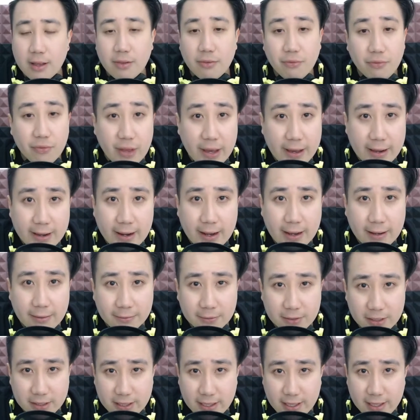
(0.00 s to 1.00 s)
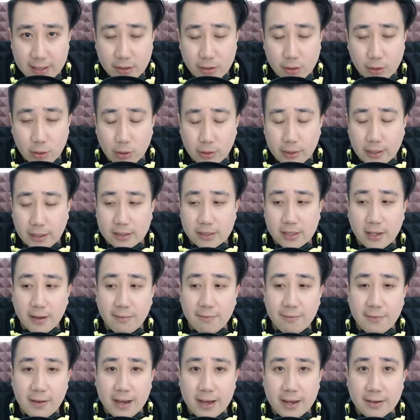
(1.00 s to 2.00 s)
Then after that, you look at top
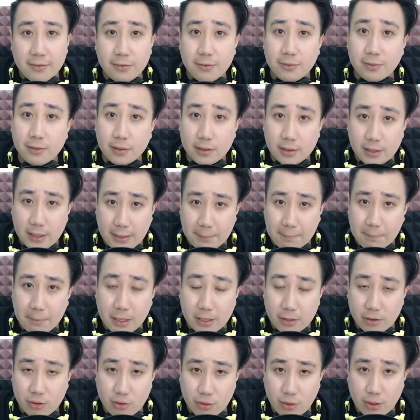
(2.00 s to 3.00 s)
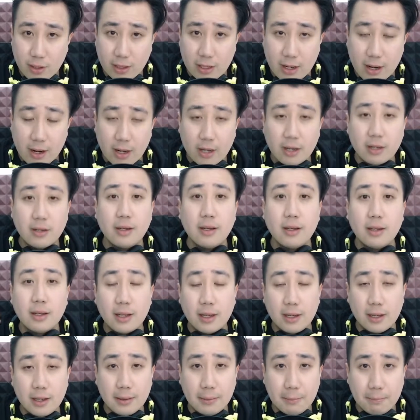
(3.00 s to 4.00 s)
5, then draw a card,
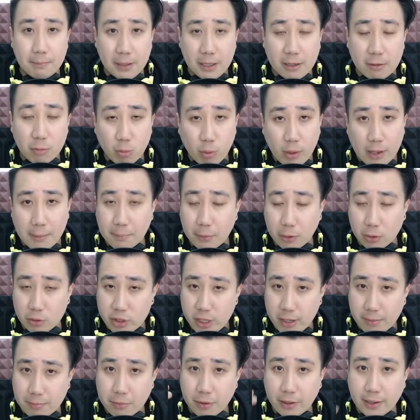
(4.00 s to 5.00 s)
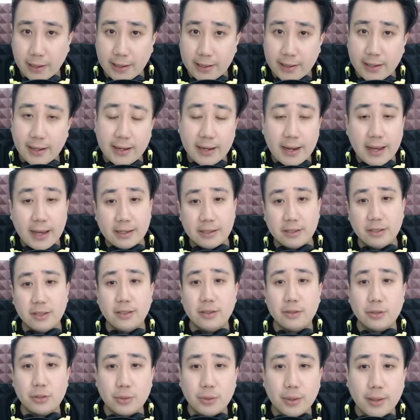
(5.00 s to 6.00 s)
pick 1 Boujack Brigade and add it
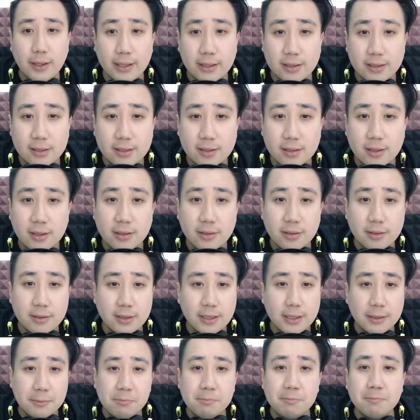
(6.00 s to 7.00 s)
into your hands. Yep.